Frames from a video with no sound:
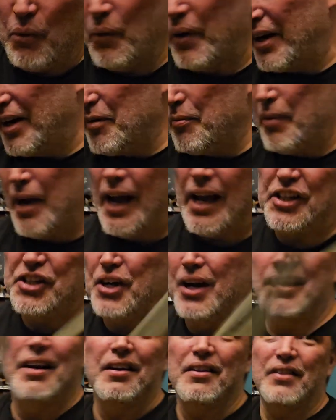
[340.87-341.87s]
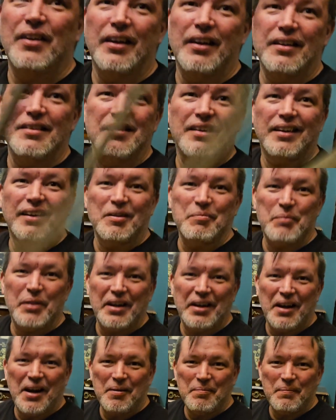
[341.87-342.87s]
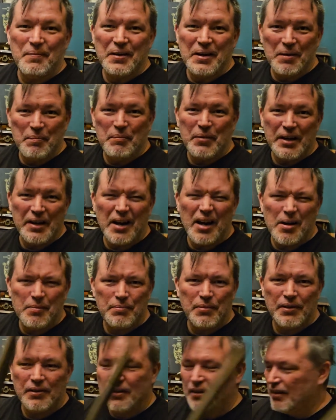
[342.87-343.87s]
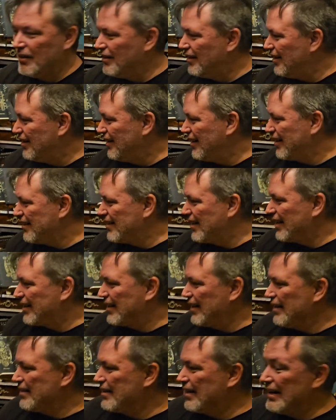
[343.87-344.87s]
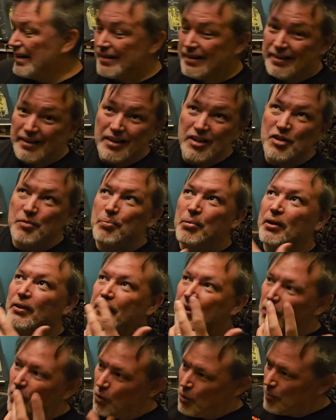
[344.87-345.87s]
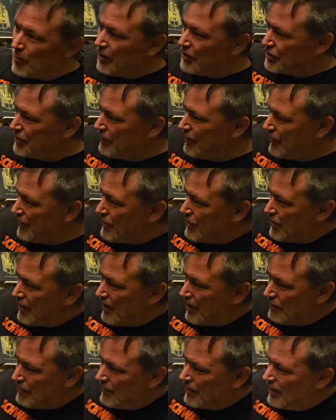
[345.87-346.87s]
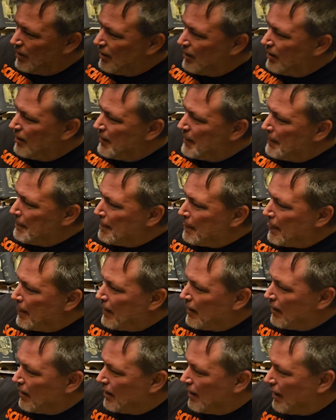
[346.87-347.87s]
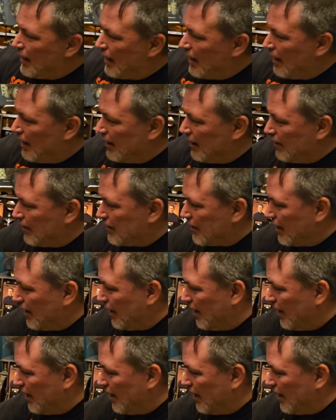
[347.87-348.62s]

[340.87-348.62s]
we can bash it into things and it can get beat up, and things like this. And he's building a whole bunch of other stuff. And